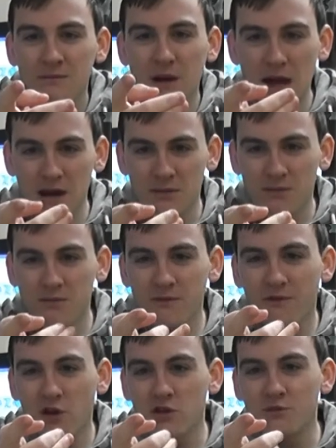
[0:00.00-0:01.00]
buy a
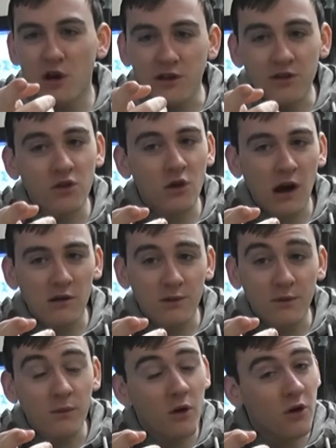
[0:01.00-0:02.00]
Fall Out Boy's new
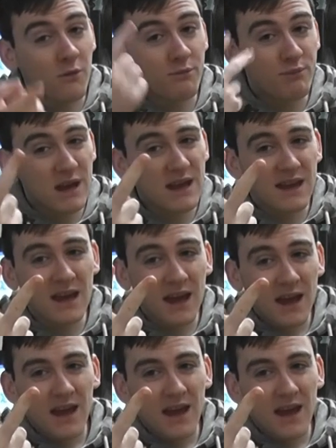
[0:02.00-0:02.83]
album, or B,